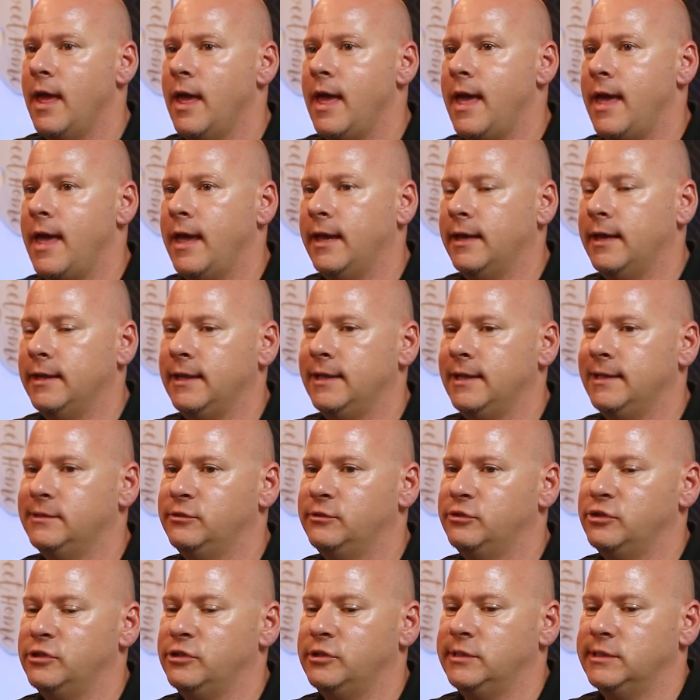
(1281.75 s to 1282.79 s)
And it's
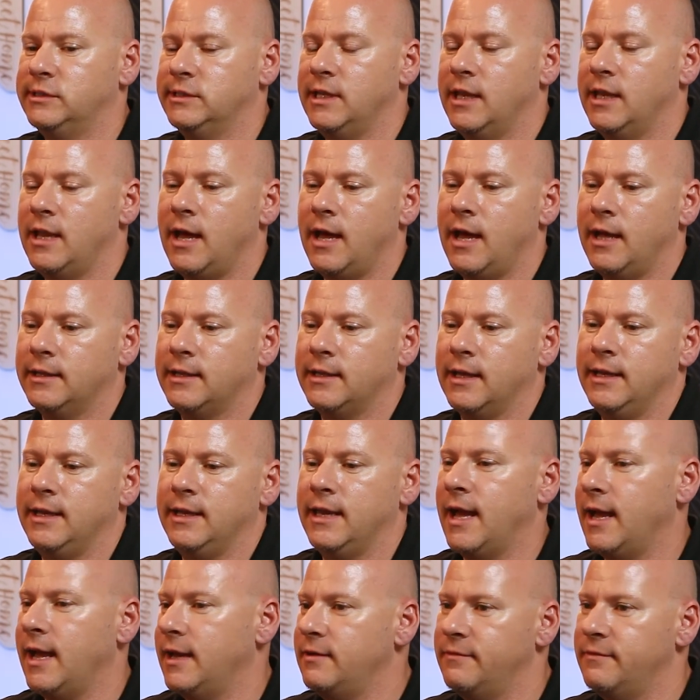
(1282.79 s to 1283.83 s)
just not a
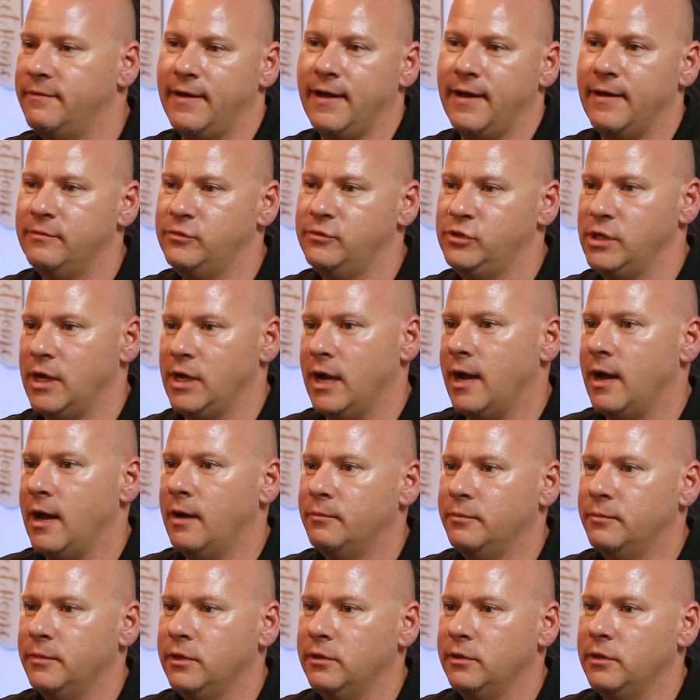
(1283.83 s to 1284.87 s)
nine to five job,
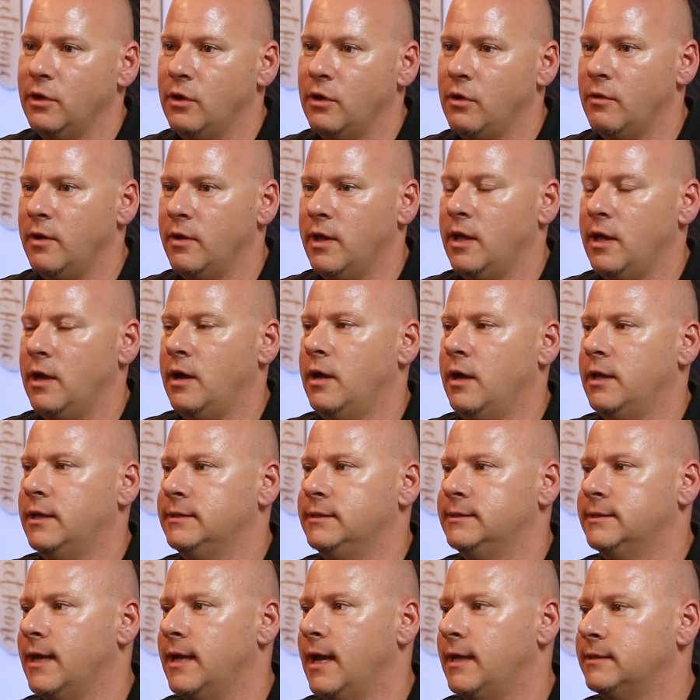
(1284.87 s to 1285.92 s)
you yeah. know. Uh, it's
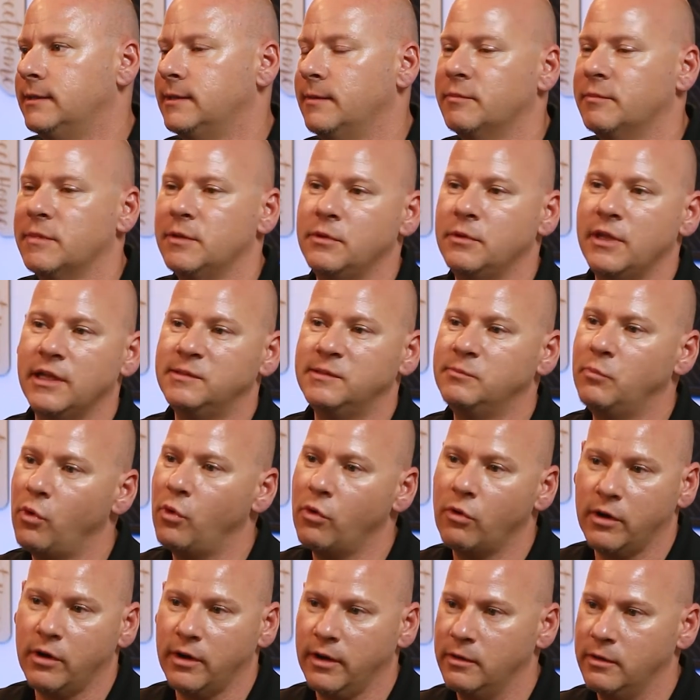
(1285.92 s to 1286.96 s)
not something that's
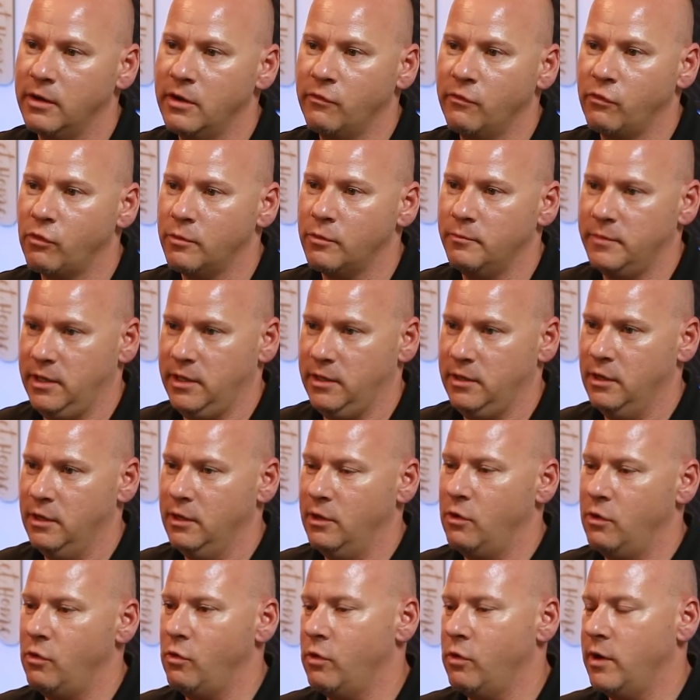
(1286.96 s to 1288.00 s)
boring for me
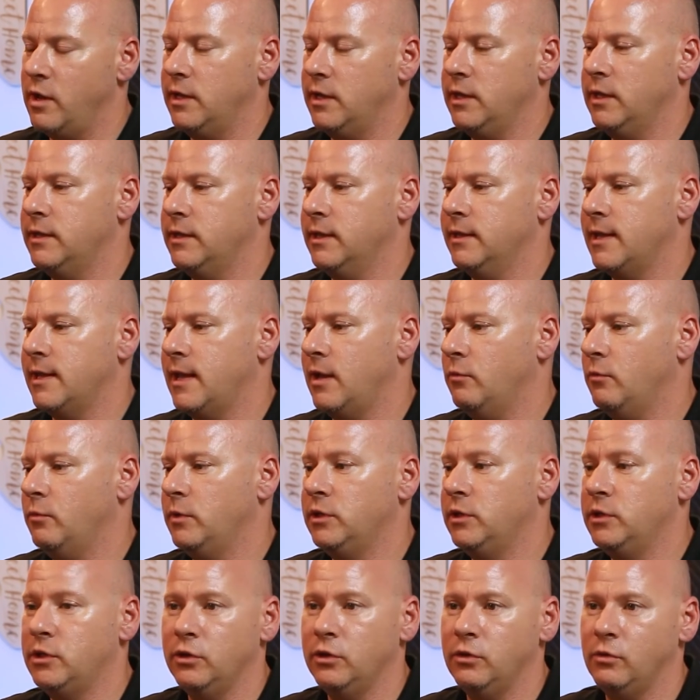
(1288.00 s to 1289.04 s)
or anything that we
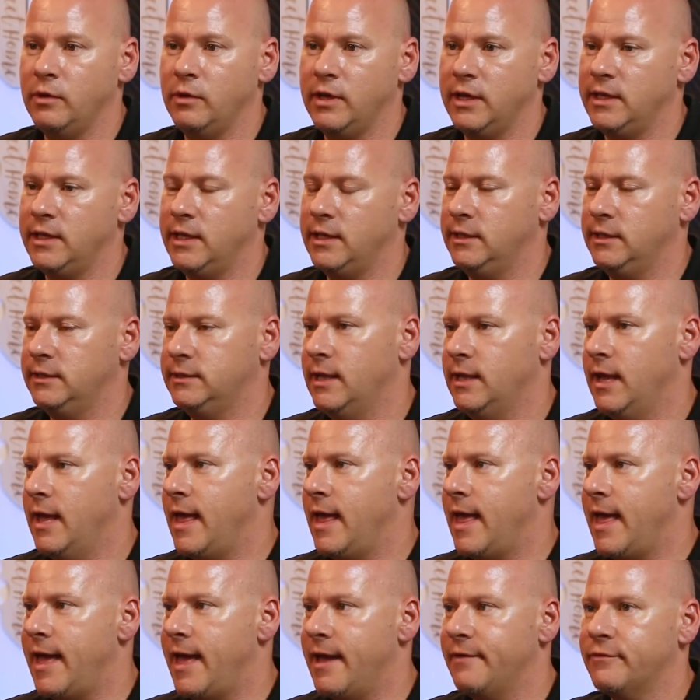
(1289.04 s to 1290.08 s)
do. And it's
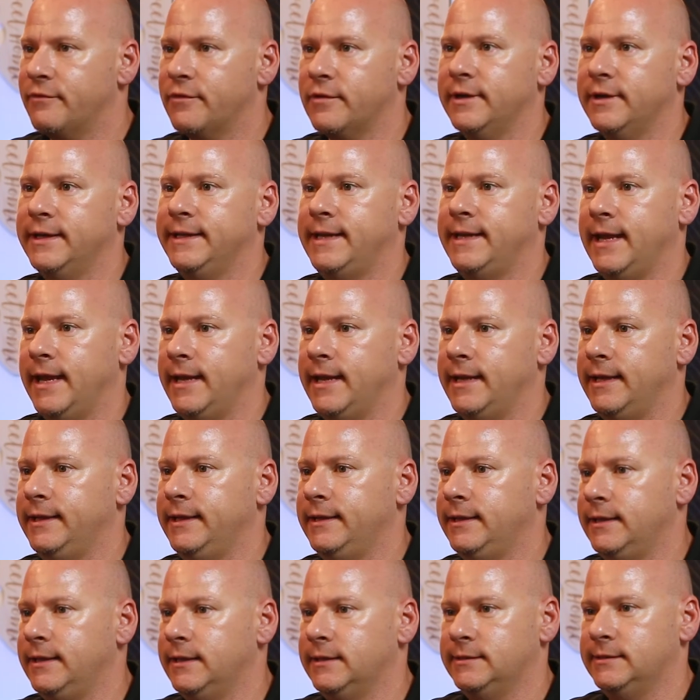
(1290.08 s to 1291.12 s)
every day
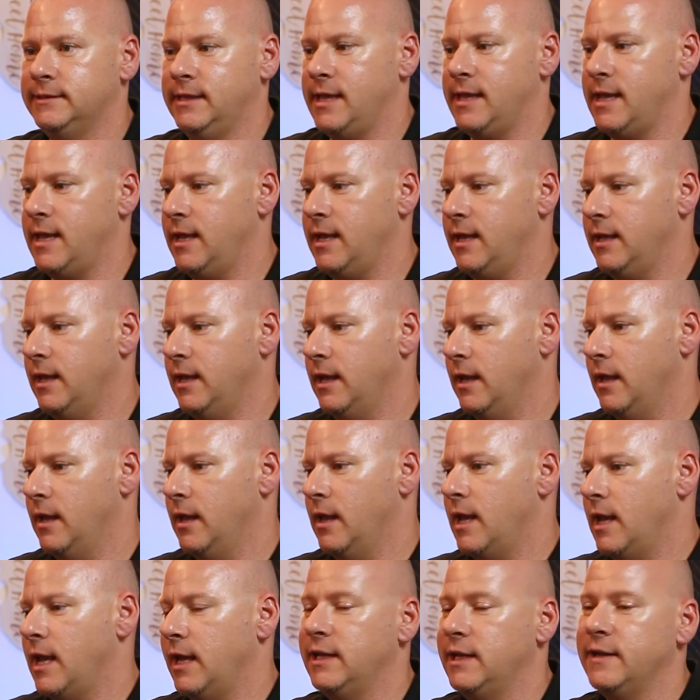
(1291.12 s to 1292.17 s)
is a
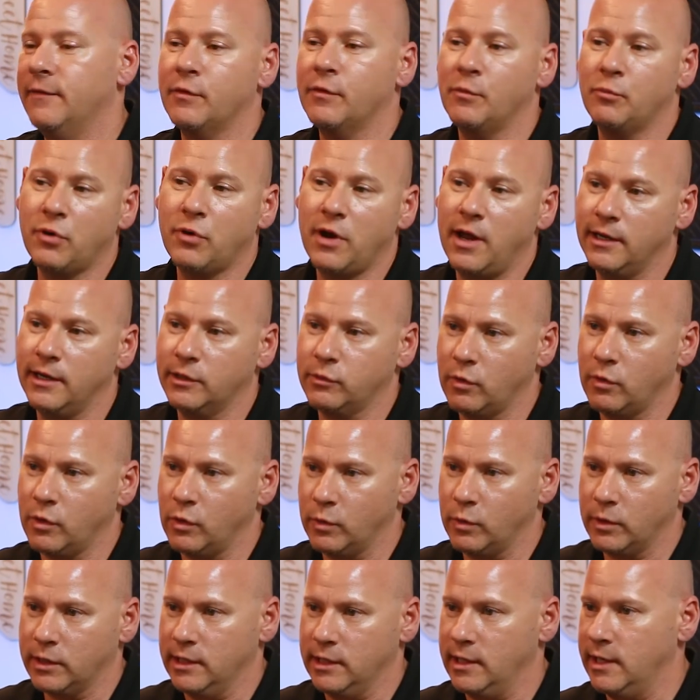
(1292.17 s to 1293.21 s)
a different product we're
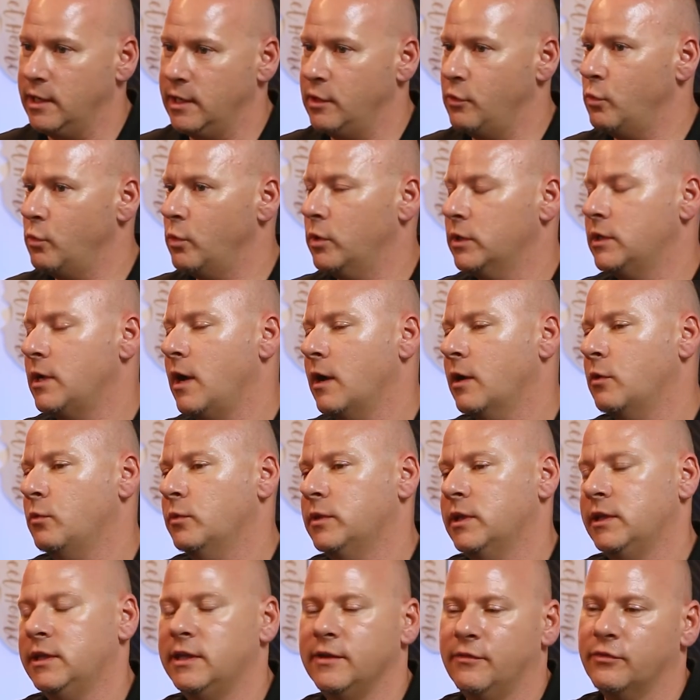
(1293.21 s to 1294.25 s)
working on, or we're talking with
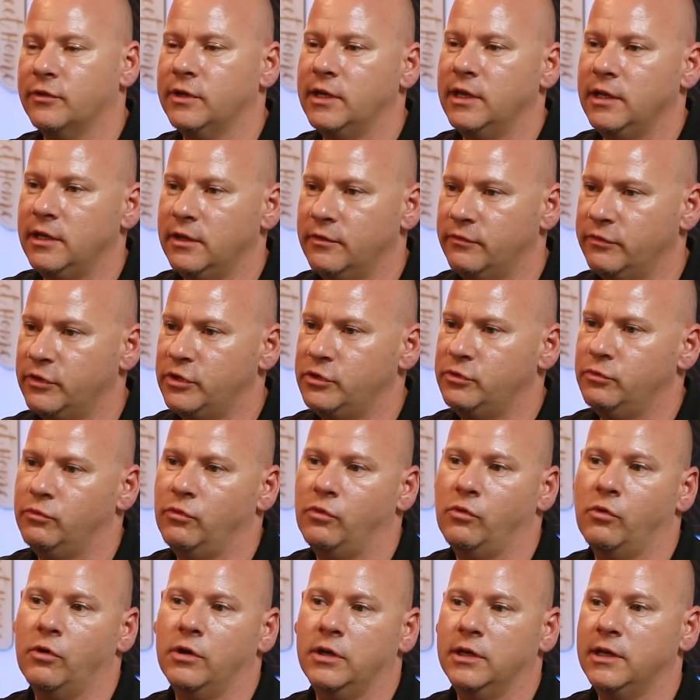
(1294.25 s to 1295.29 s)
a different individual
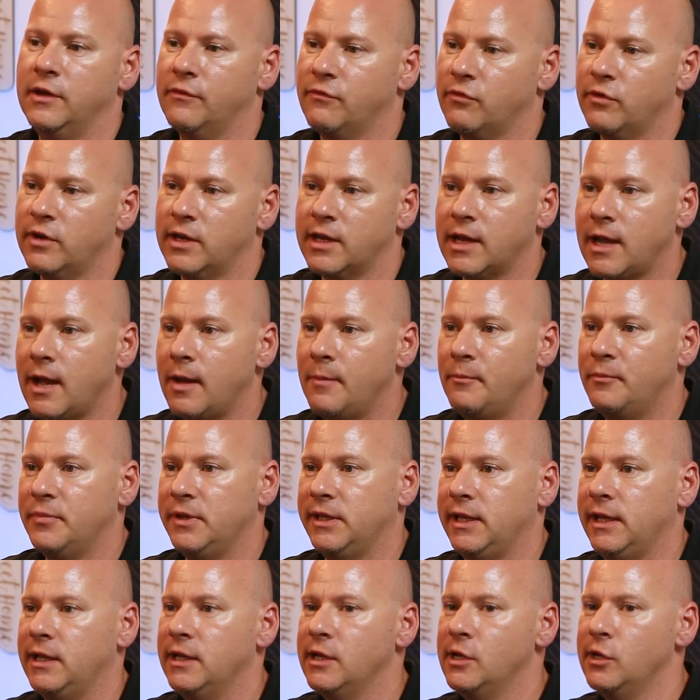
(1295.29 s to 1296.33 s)
or a different
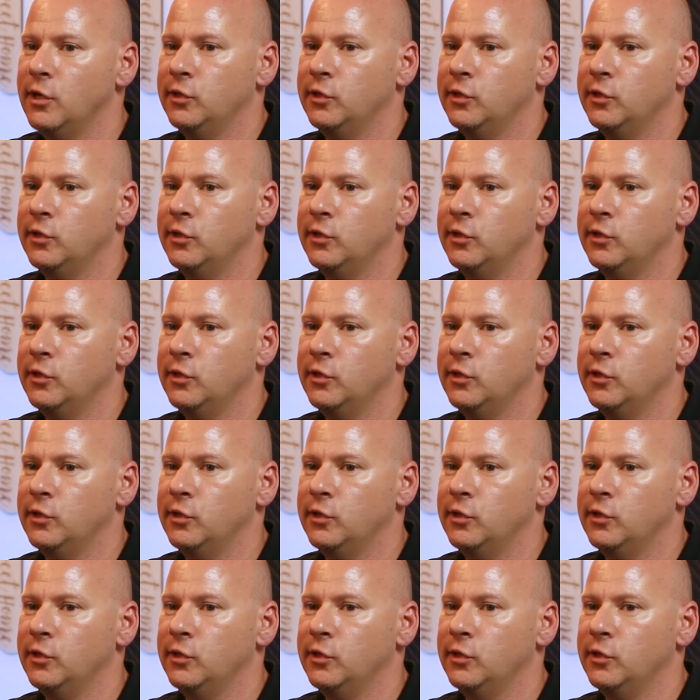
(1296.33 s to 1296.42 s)
company.